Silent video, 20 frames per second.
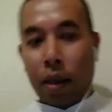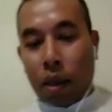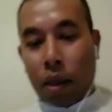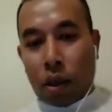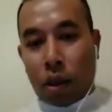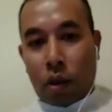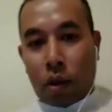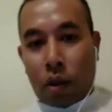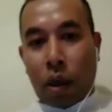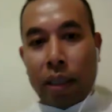
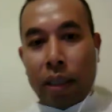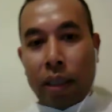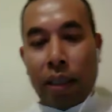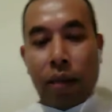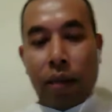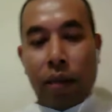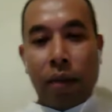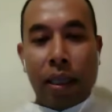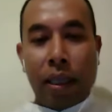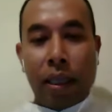So I'll tell
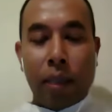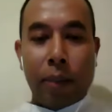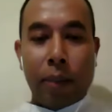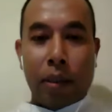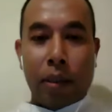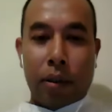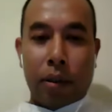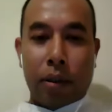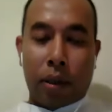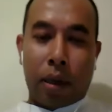you a little bit
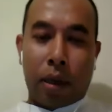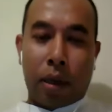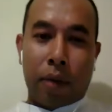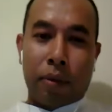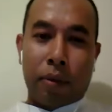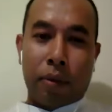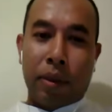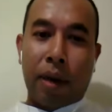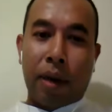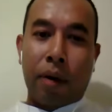
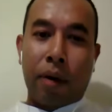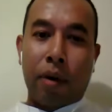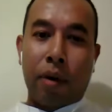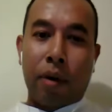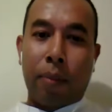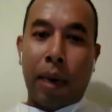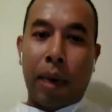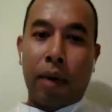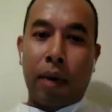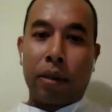scenario
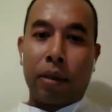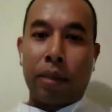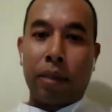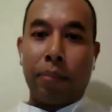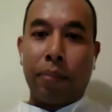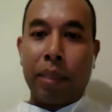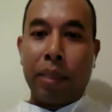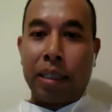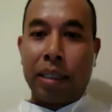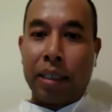about
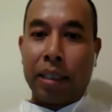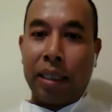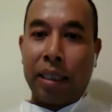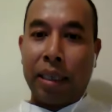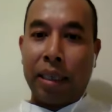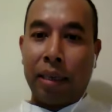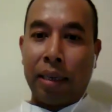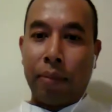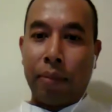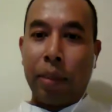Mr.
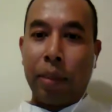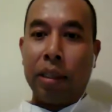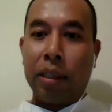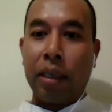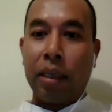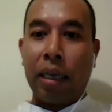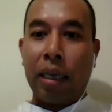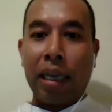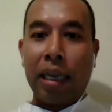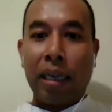Lean.
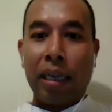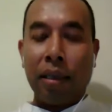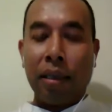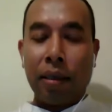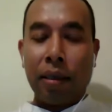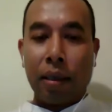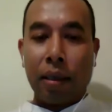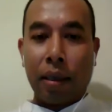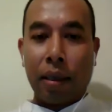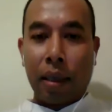Mr. Lean,
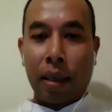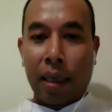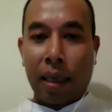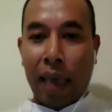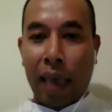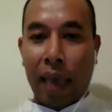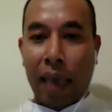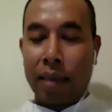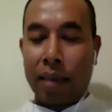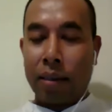he
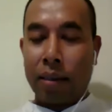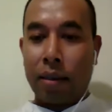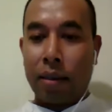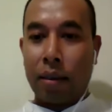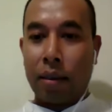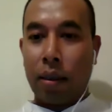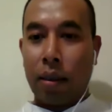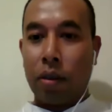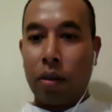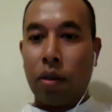has
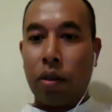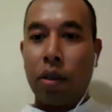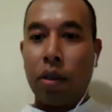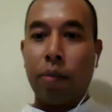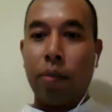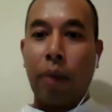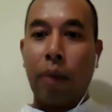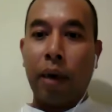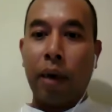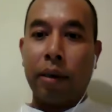just
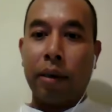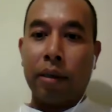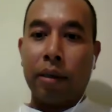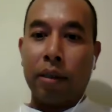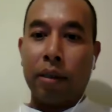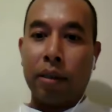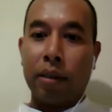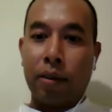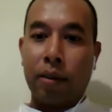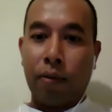migrated
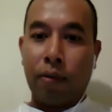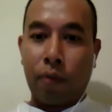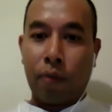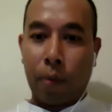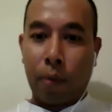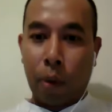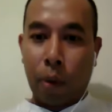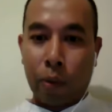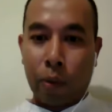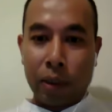from
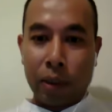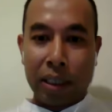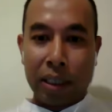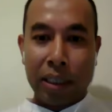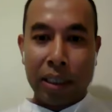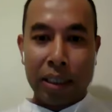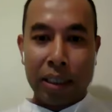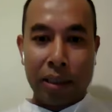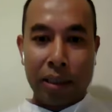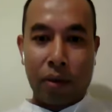
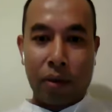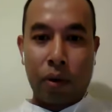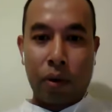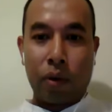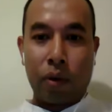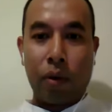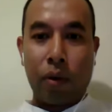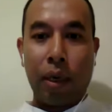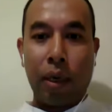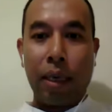overseas in
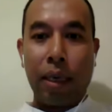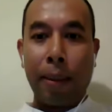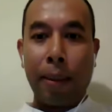Australia,